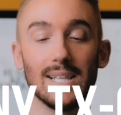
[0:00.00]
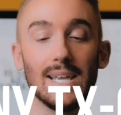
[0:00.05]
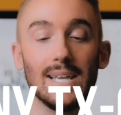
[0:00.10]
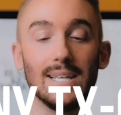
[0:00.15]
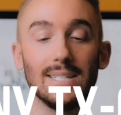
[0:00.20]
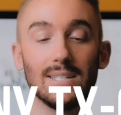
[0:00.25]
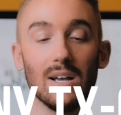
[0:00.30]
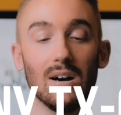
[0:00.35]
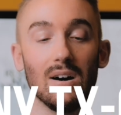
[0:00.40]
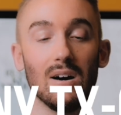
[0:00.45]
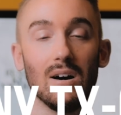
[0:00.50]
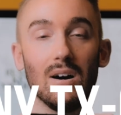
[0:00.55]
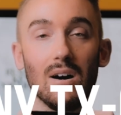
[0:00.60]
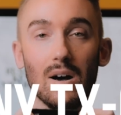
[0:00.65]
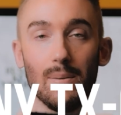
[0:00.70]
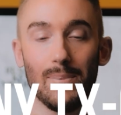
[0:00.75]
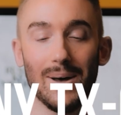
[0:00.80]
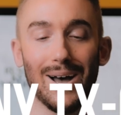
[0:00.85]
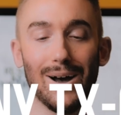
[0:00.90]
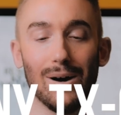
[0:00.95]
These
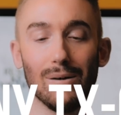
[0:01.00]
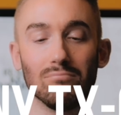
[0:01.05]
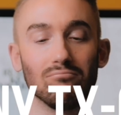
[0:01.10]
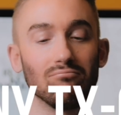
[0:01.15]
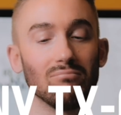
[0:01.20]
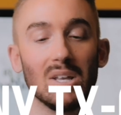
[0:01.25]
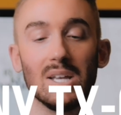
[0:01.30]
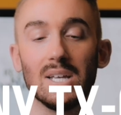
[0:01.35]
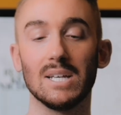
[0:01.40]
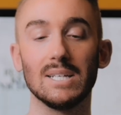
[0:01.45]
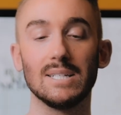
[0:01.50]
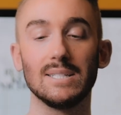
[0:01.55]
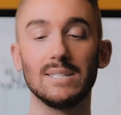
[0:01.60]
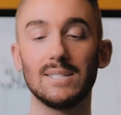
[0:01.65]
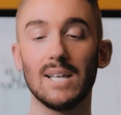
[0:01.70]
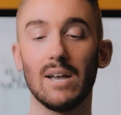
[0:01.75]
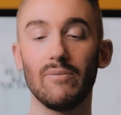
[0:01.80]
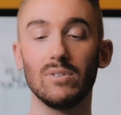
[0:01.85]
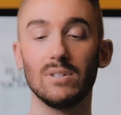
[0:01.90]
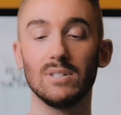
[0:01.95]
are about
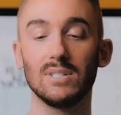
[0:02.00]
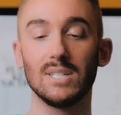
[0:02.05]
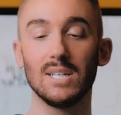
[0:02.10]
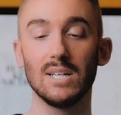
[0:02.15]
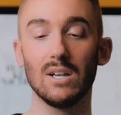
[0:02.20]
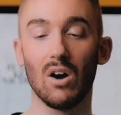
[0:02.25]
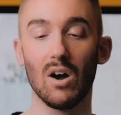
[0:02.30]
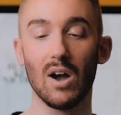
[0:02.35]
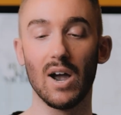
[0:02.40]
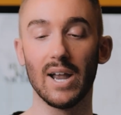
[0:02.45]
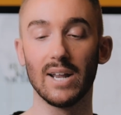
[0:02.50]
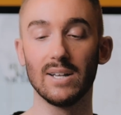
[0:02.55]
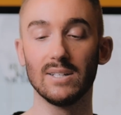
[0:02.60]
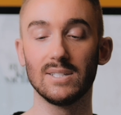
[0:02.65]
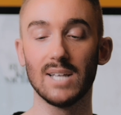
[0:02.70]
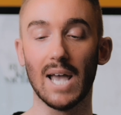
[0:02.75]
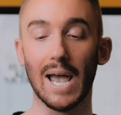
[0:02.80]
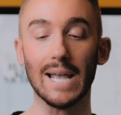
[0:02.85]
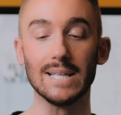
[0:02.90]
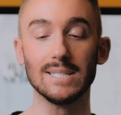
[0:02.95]
79
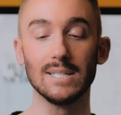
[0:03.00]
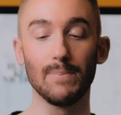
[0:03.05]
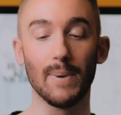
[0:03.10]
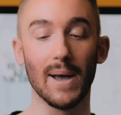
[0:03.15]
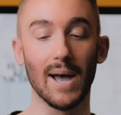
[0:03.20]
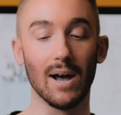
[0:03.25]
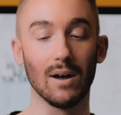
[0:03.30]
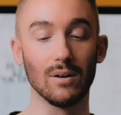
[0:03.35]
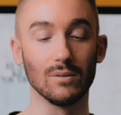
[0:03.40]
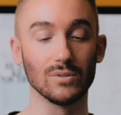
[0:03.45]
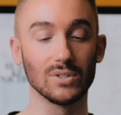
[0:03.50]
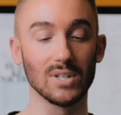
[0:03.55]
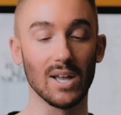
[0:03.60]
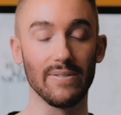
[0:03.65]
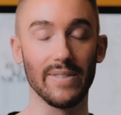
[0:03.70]
to 80 pounds,